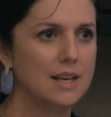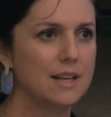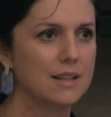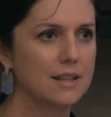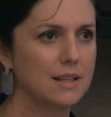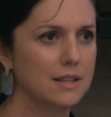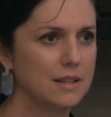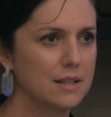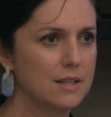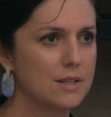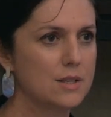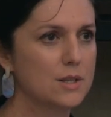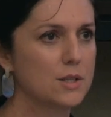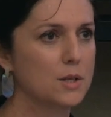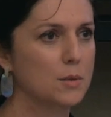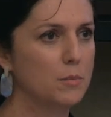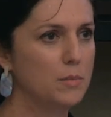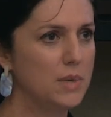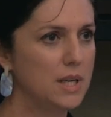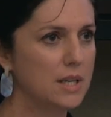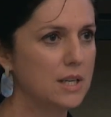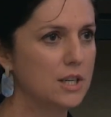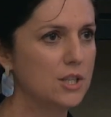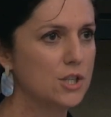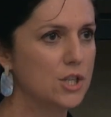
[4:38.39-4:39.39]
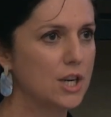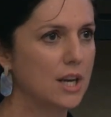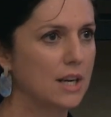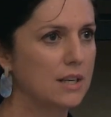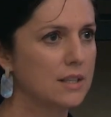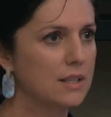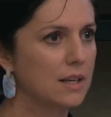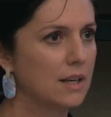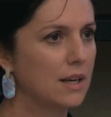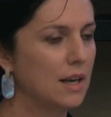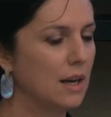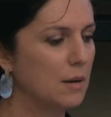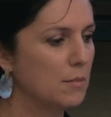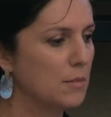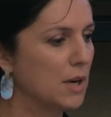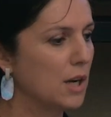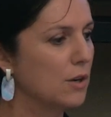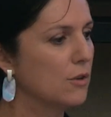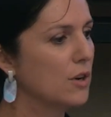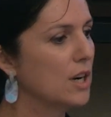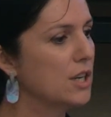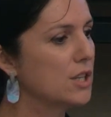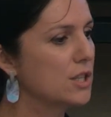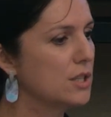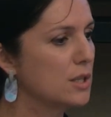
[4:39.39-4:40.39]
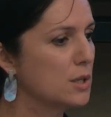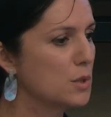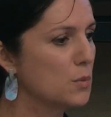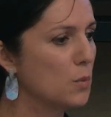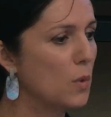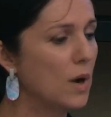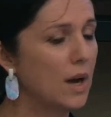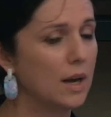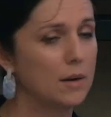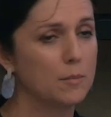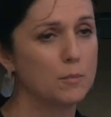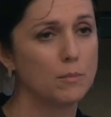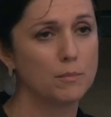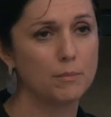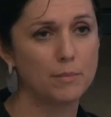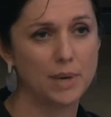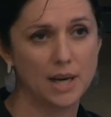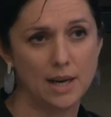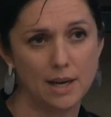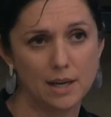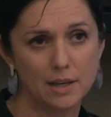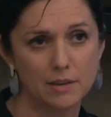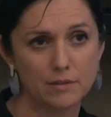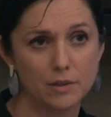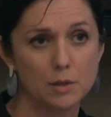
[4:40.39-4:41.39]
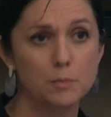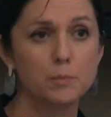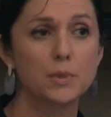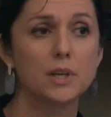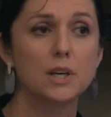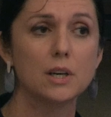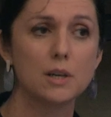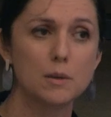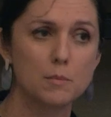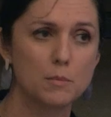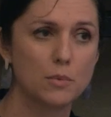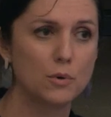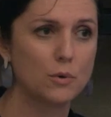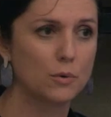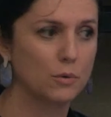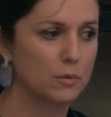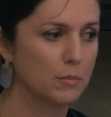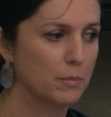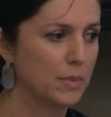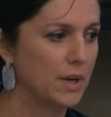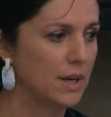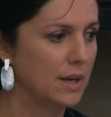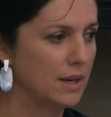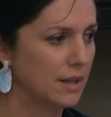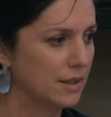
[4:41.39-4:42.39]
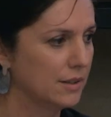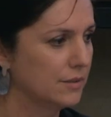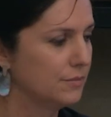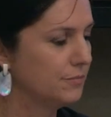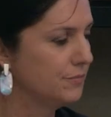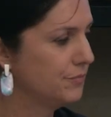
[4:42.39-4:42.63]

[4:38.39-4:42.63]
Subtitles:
that this is a big agenda and migration is one part of it, but an important part.